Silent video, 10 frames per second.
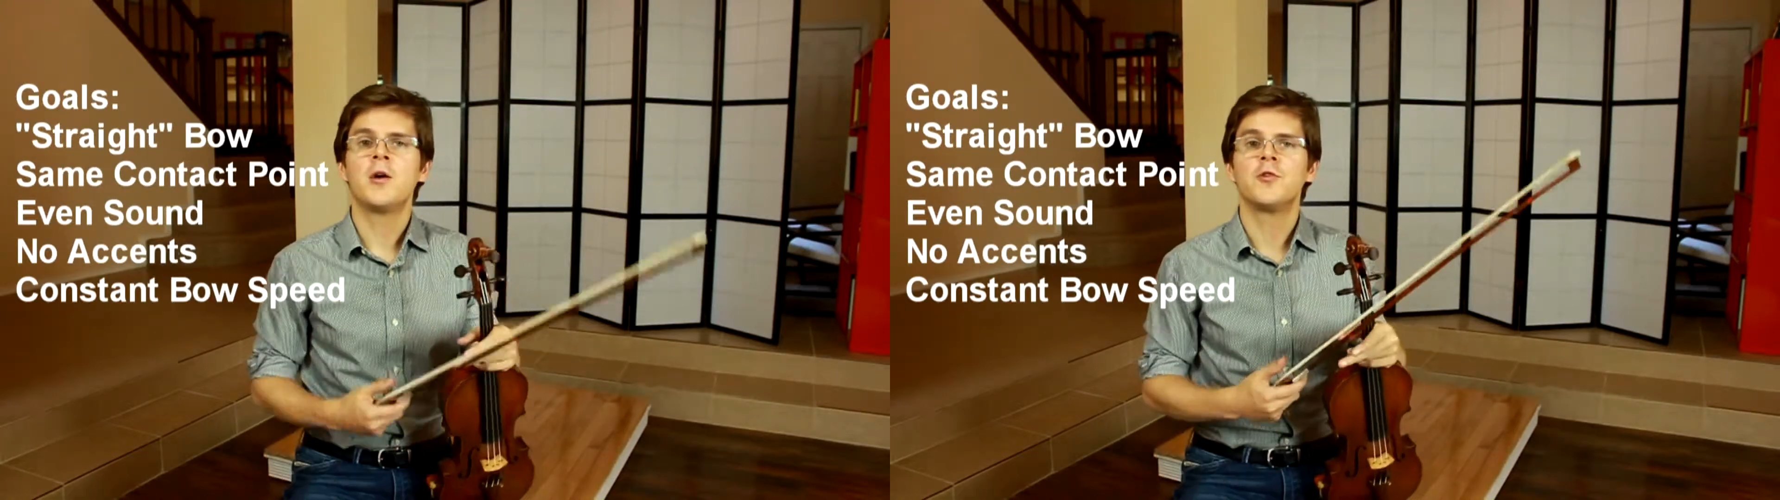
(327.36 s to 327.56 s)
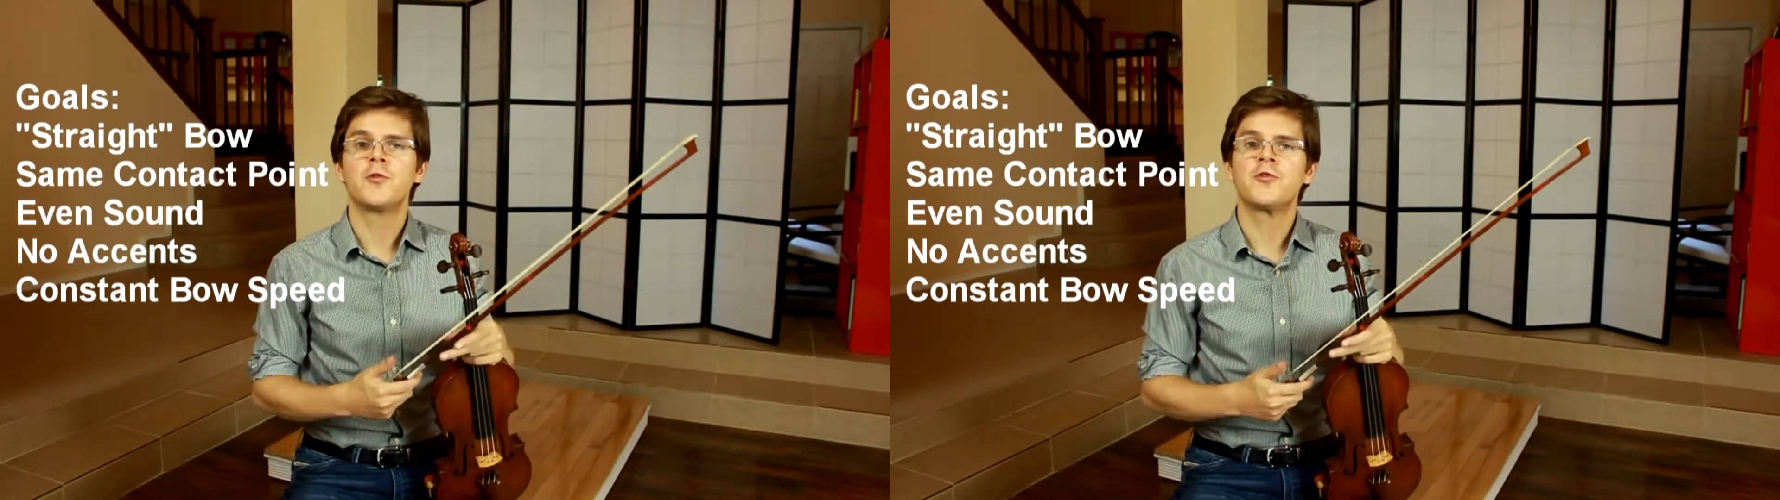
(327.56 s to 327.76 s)

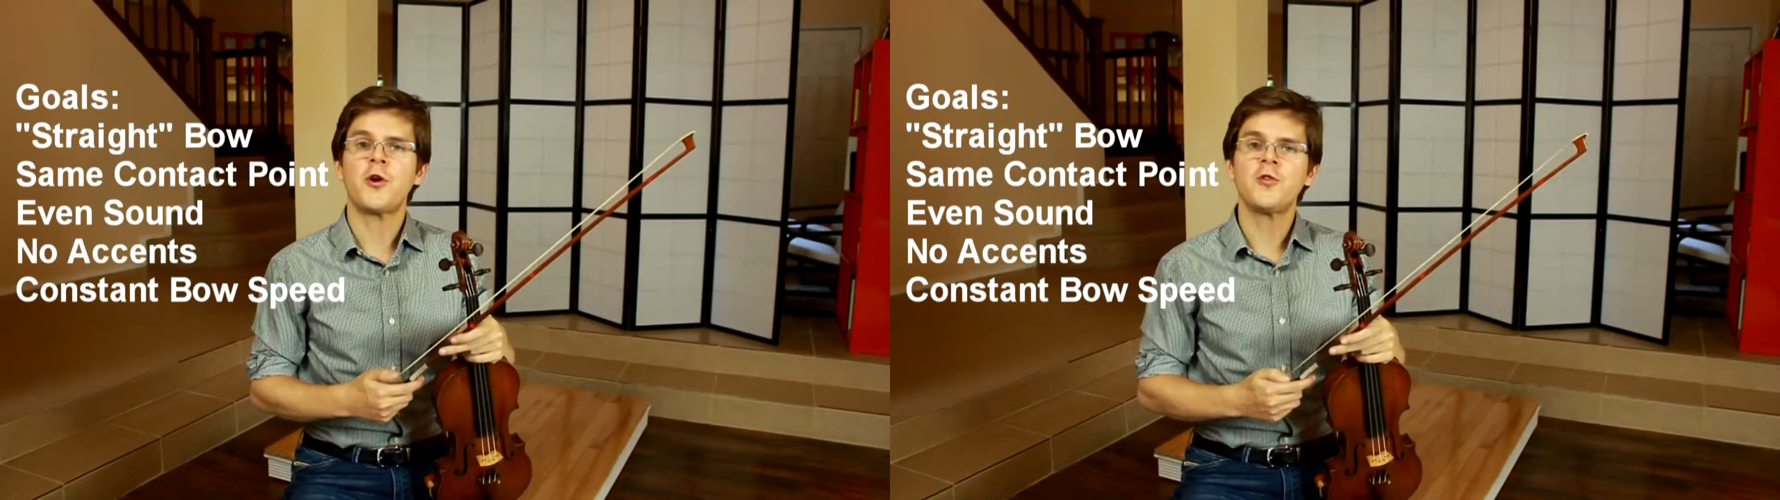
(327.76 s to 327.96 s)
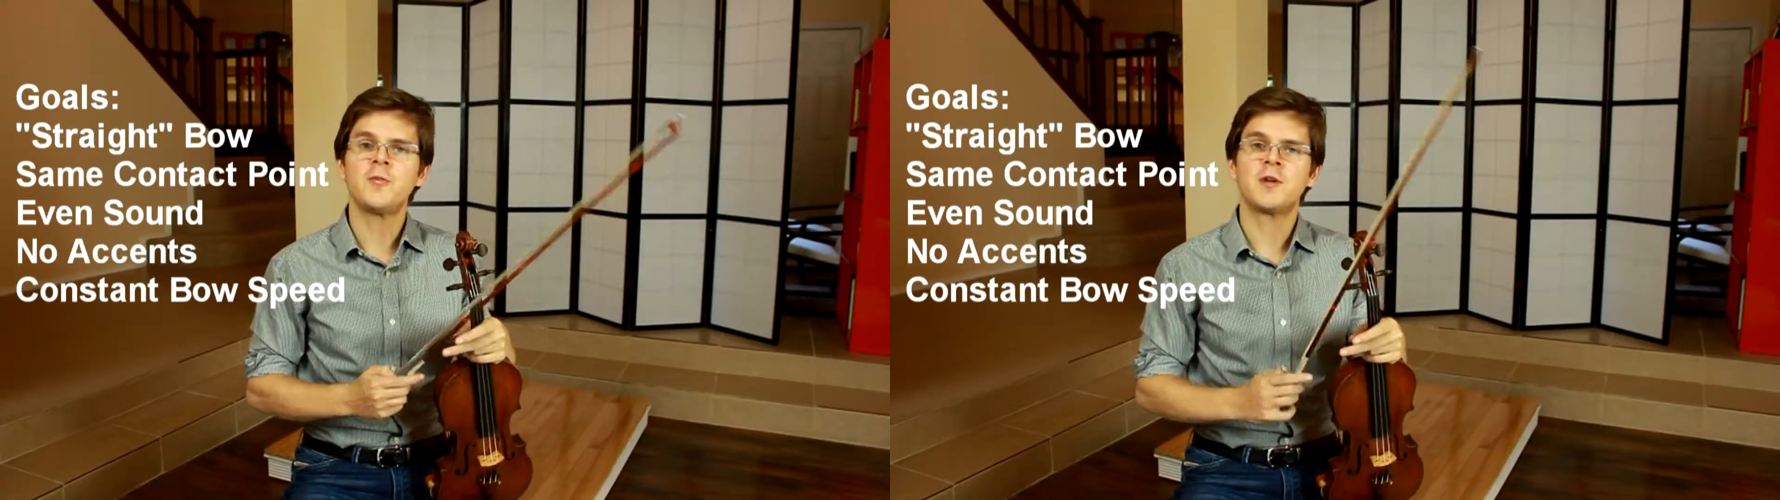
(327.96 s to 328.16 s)
you'll
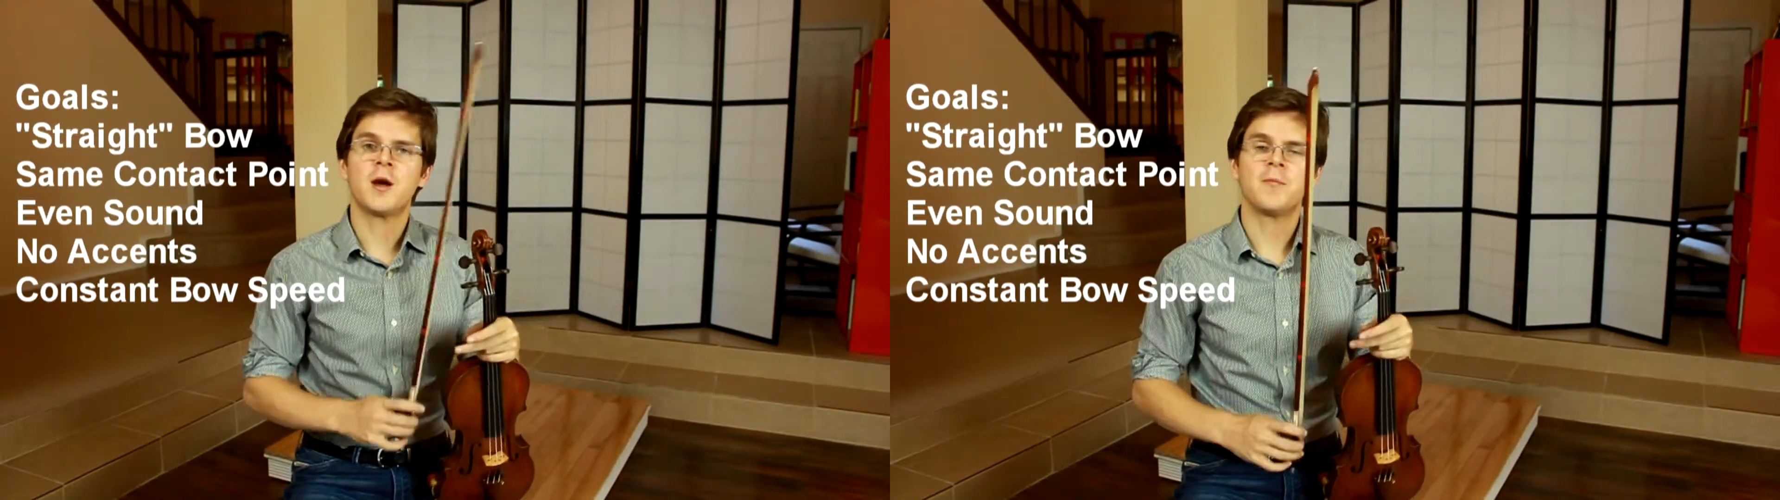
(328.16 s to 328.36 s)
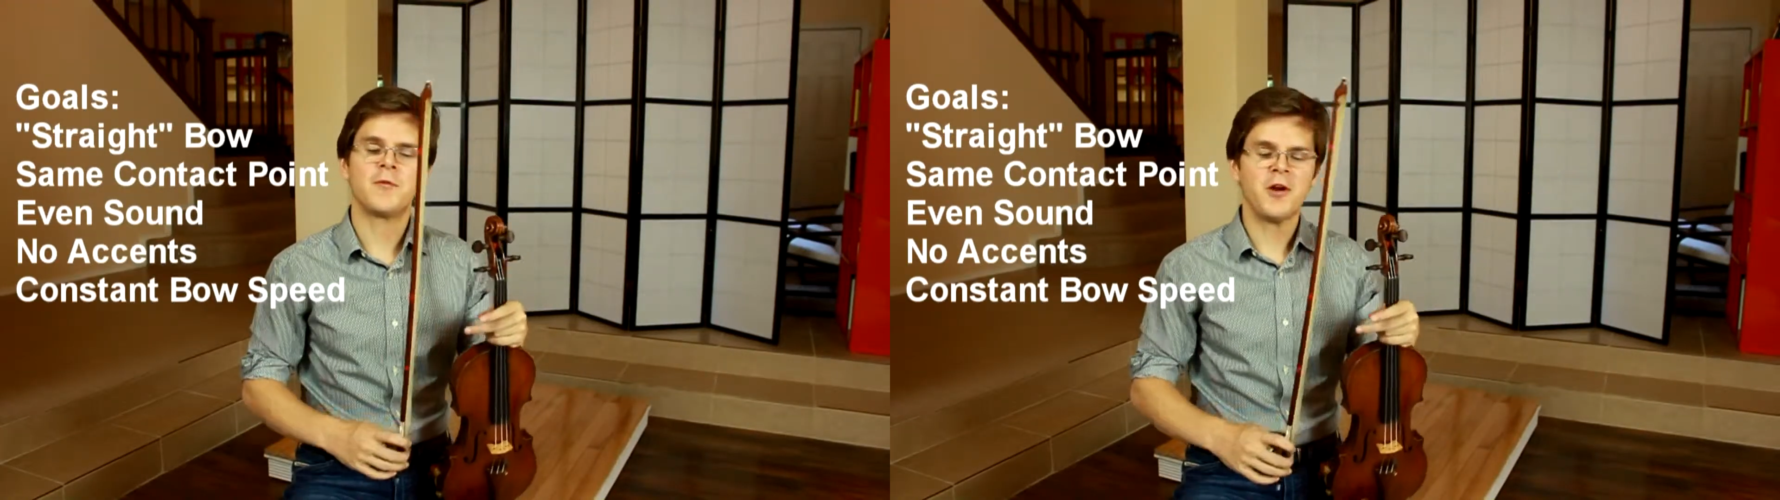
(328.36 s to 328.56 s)
start to
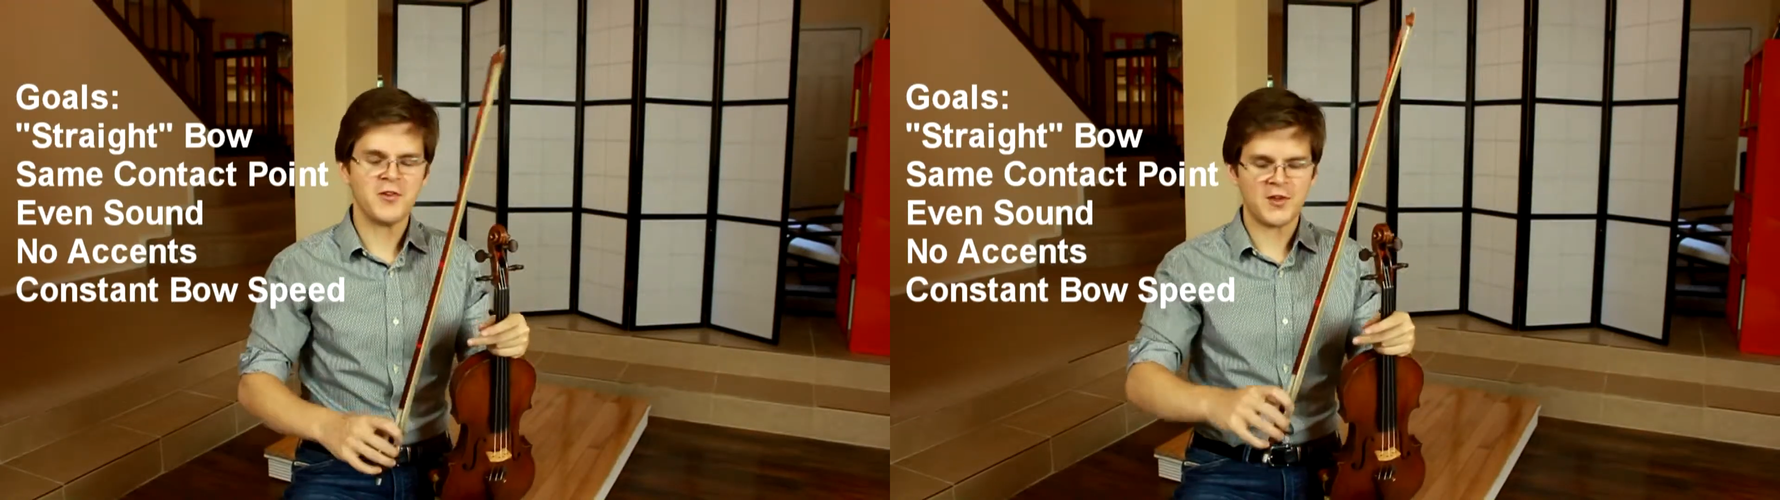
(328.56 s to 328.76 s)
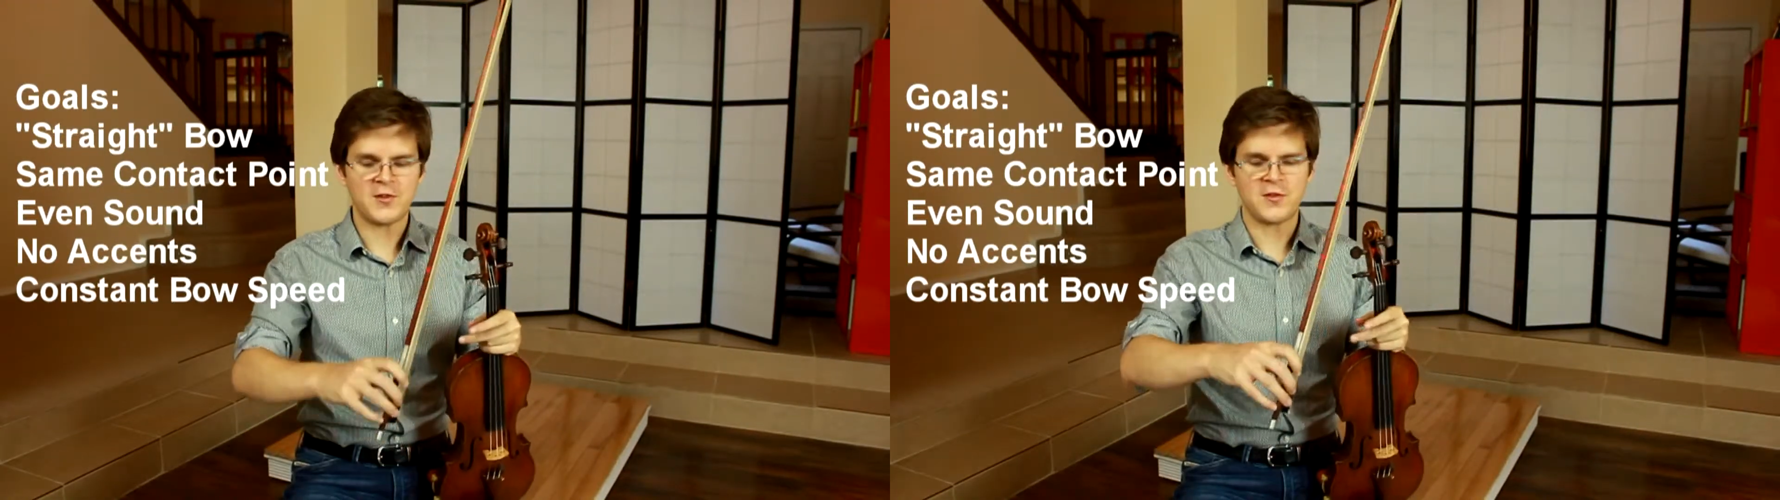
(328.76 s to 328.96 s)
become very
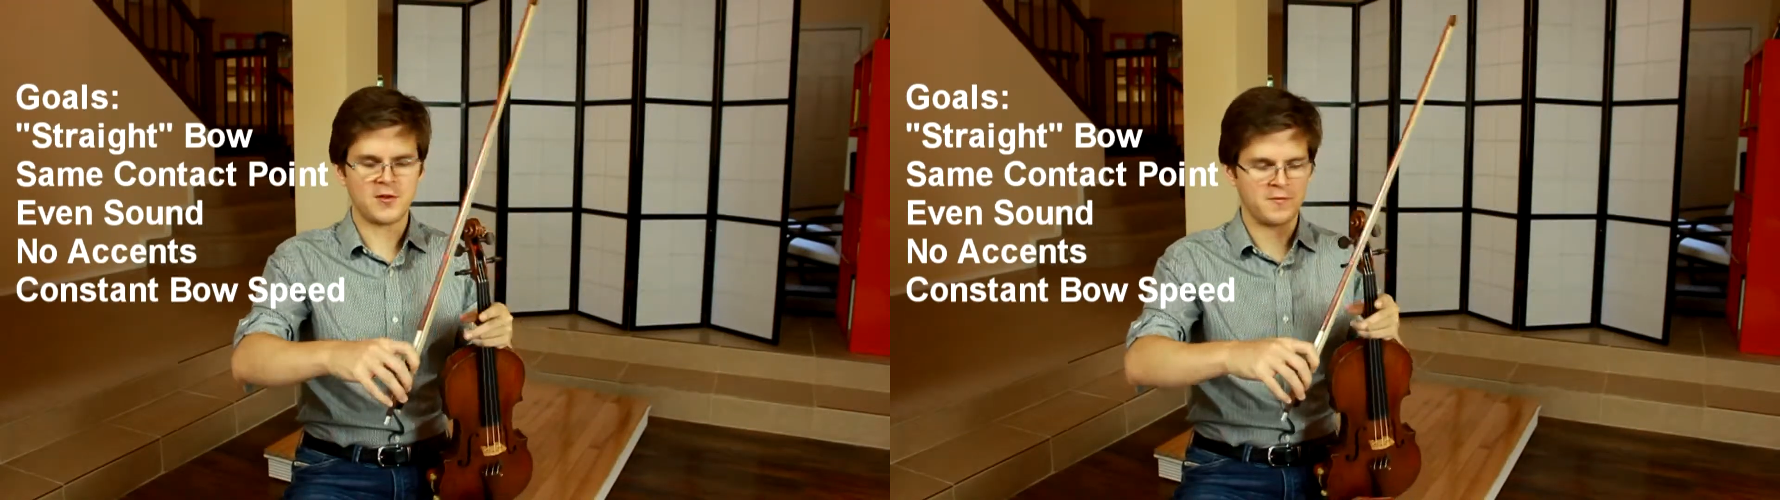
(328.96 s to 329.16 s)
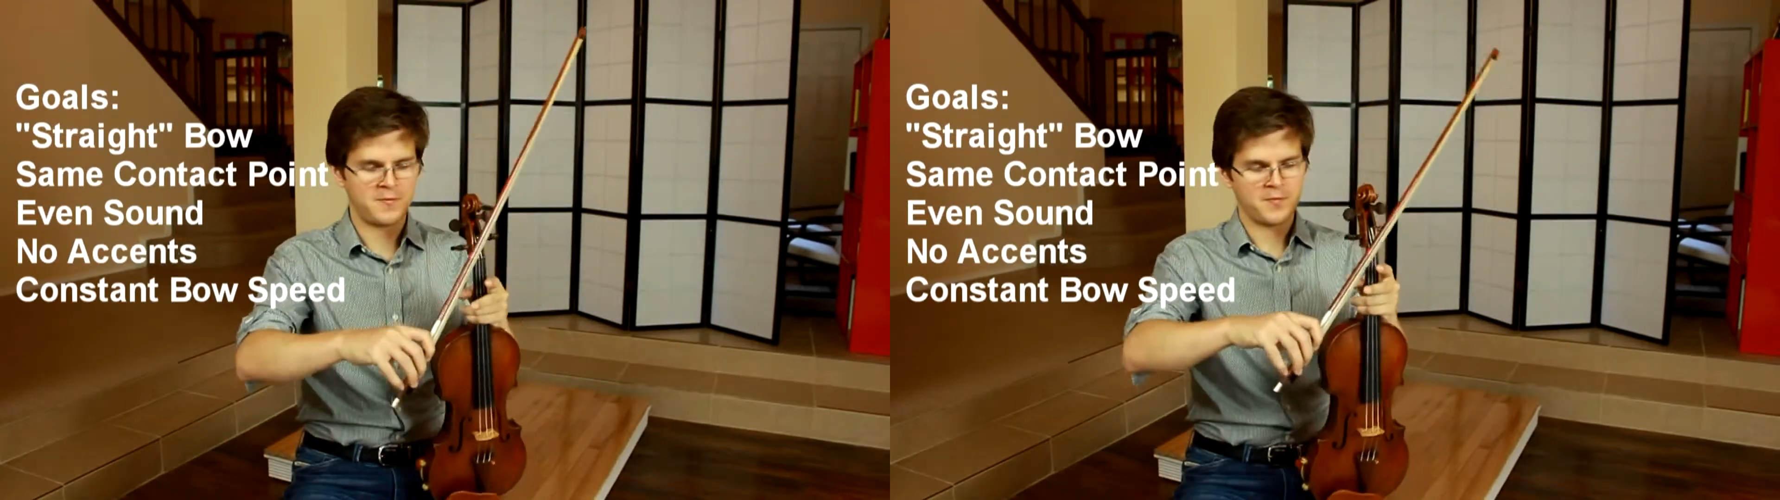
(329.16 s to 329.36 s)

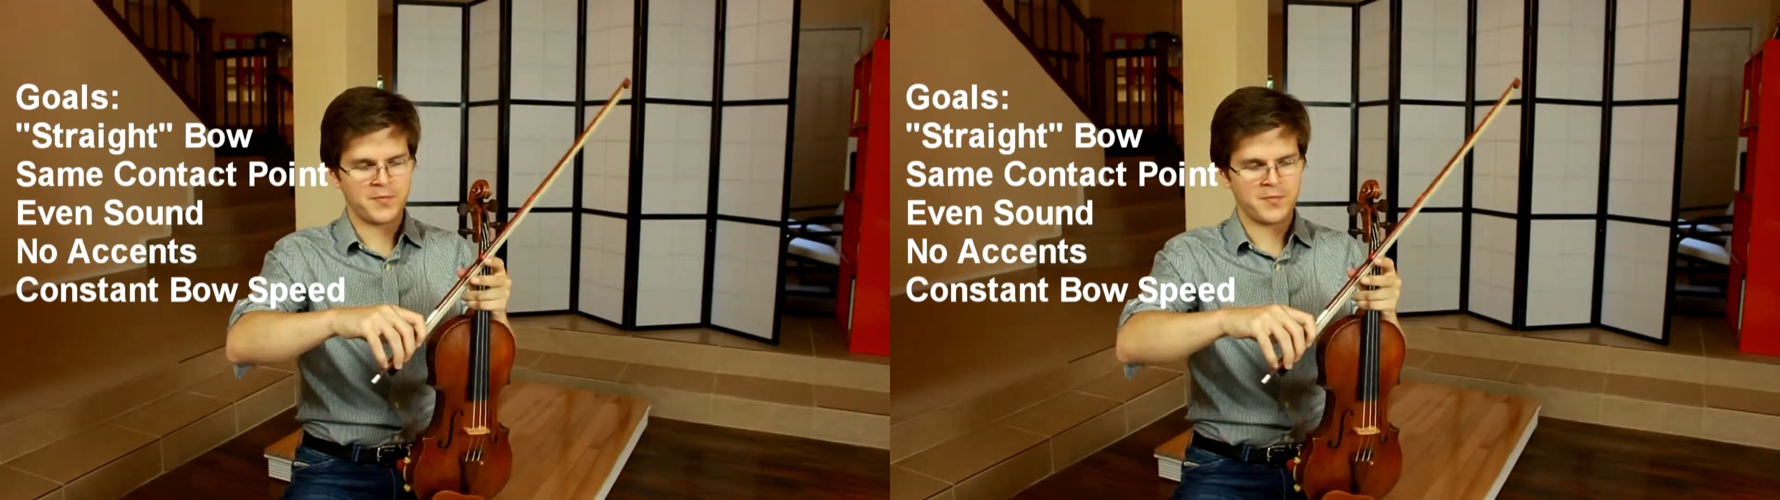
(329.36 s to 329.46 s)
sensitive